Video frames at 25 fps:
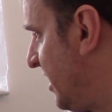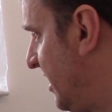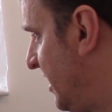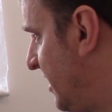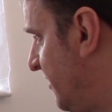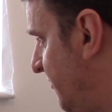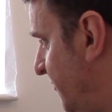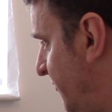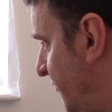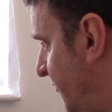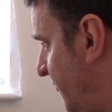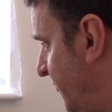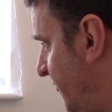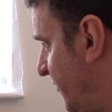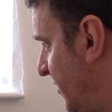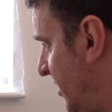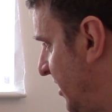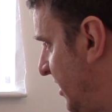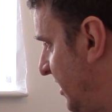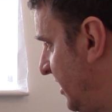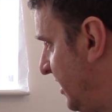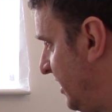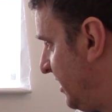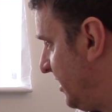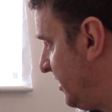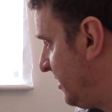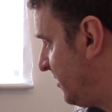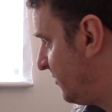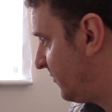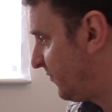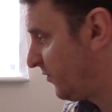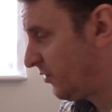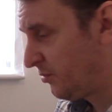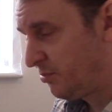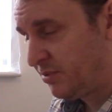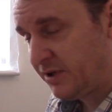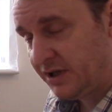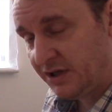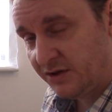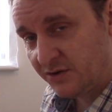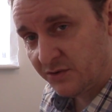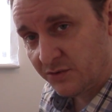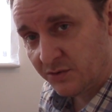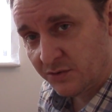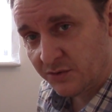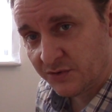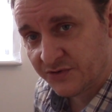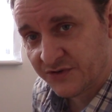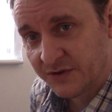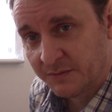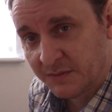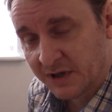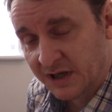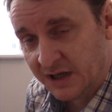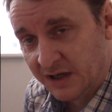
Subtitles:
have a floppy or something